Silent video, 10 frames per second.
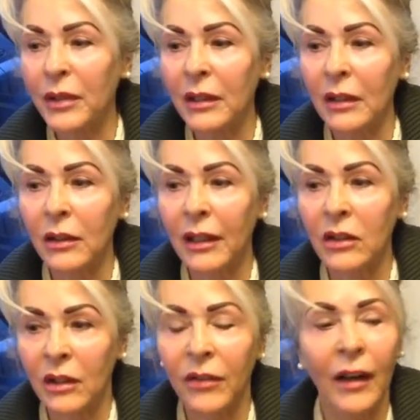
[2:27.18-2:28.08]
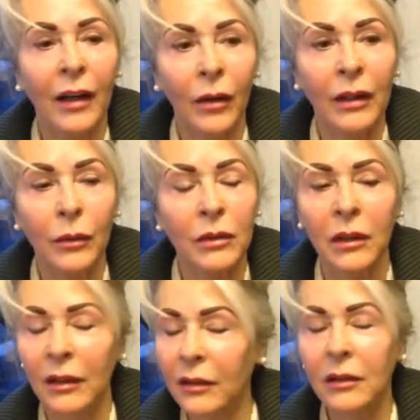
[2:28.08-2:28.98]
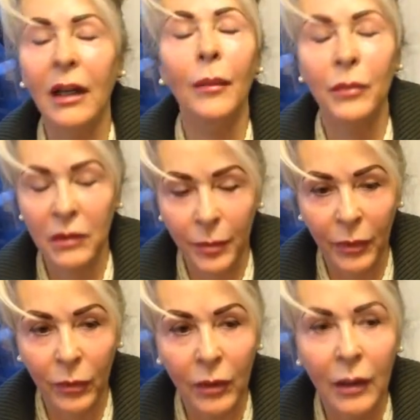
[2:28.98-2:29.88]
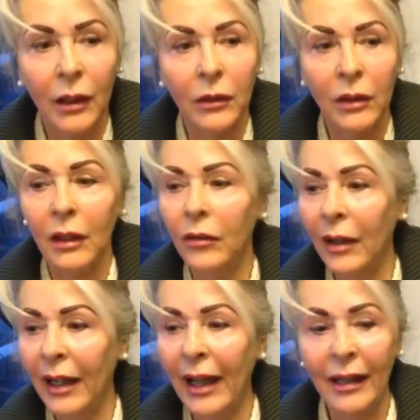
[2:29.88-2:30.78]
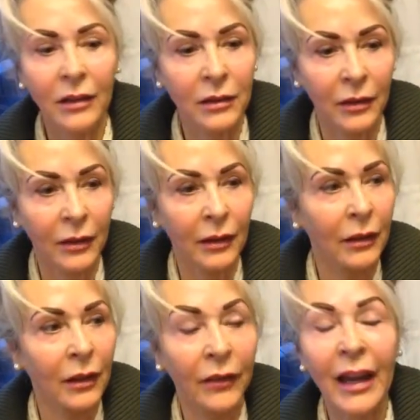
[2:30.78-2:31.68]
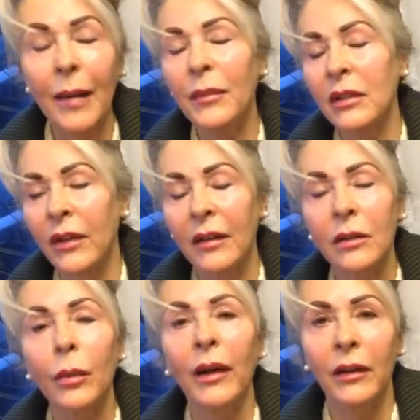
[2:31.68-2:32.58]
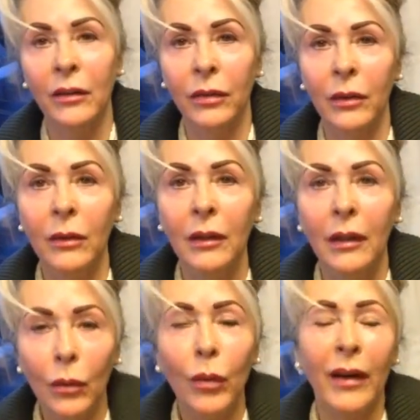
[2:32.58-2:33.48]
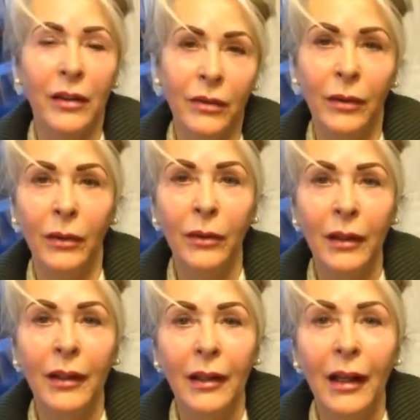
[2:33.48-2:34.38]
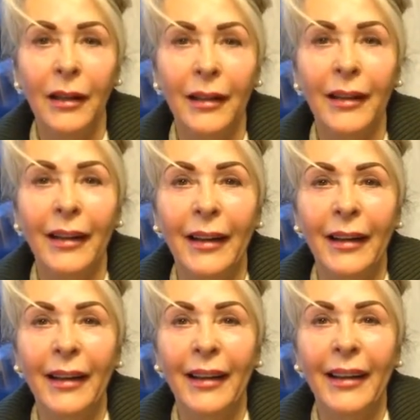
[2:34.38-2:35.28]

procedure that she felt. It was like comfortable, relaxed. The atmosphere is wonderful. Brilliant. Wonderful. Well, we've enjoyed your